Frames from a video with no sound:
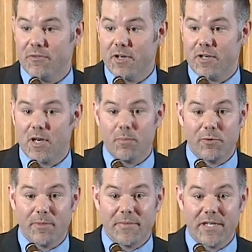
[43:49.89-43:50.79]
We found a
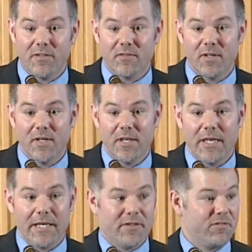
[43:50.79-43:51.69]
couple amines
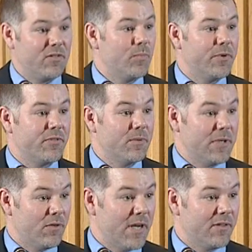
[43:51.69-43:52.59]
and the simplest
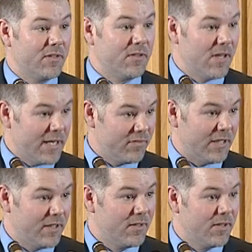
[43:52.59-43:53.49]
amino acid,
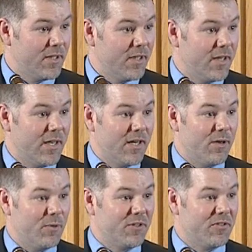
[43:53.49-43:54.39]
glycine,
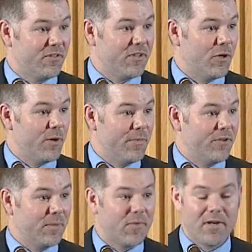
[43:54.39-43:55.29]
which is, you know, a
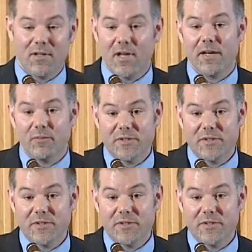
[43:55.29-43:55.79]
building block of life.